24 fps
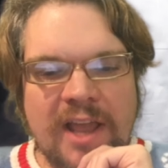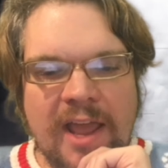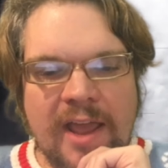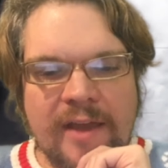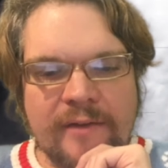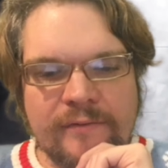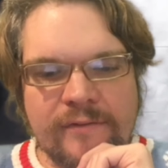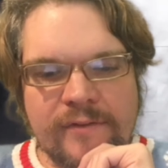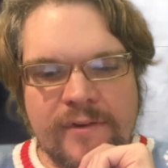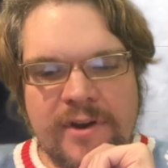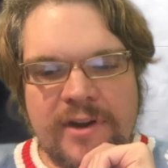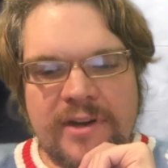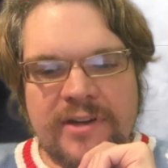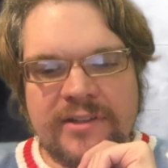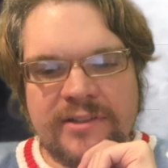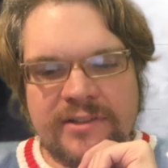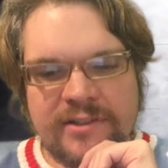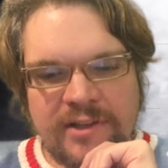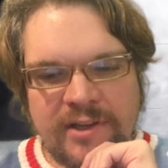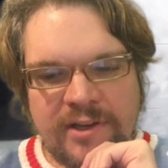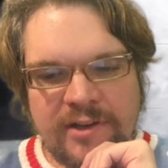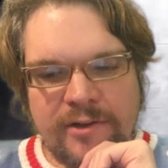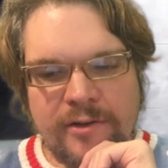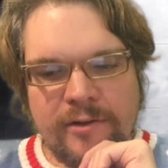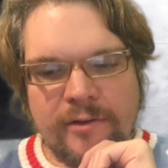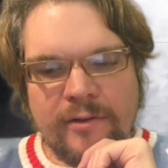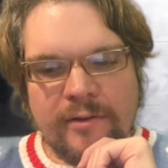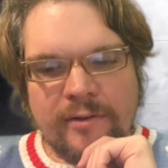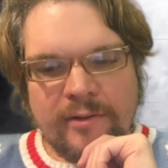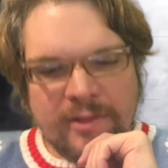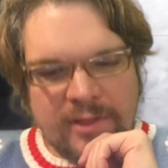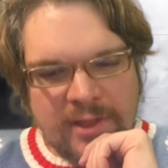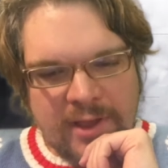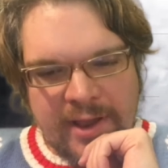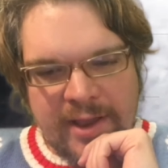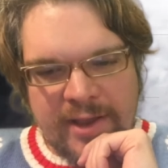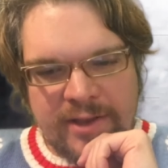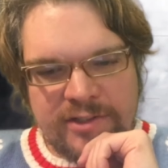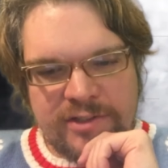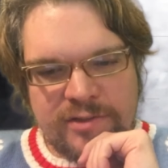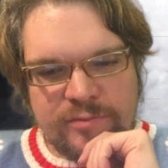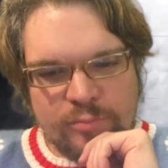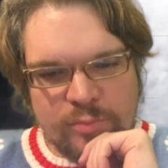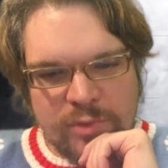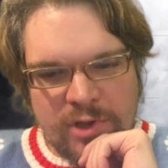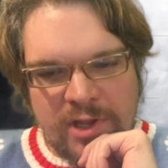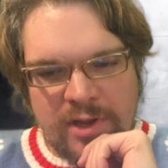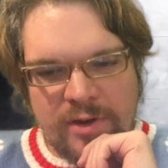every single
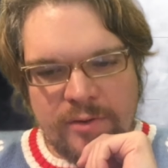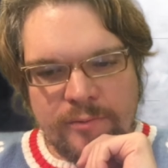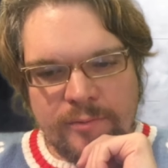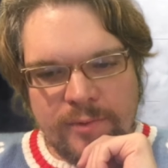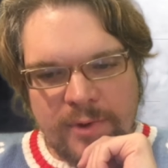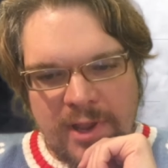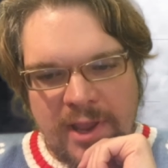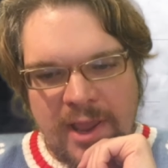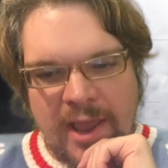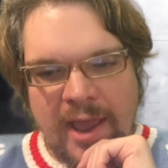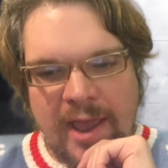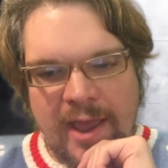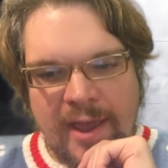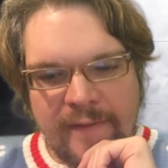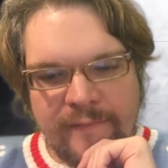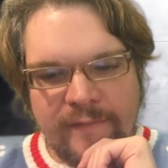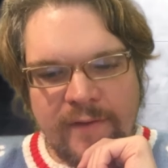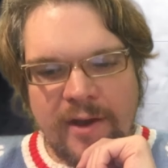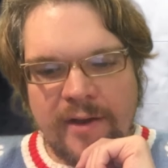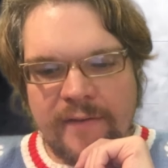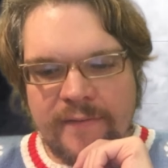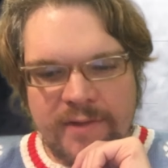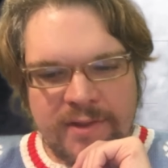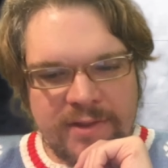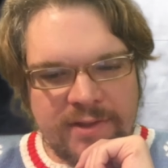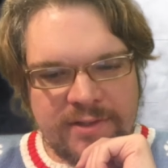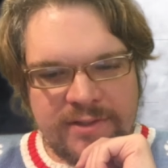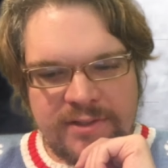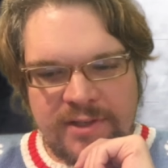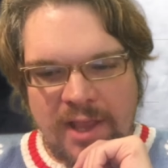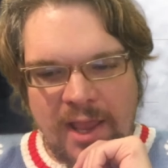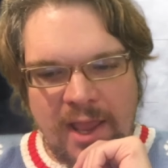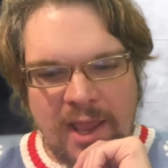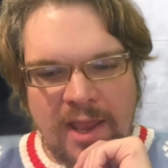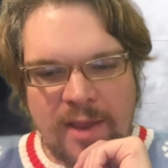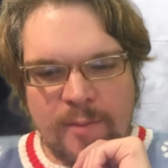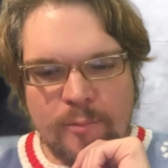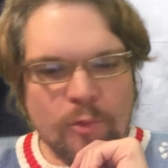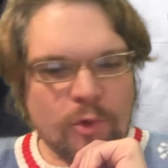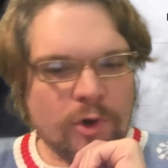last bit we have of in this game.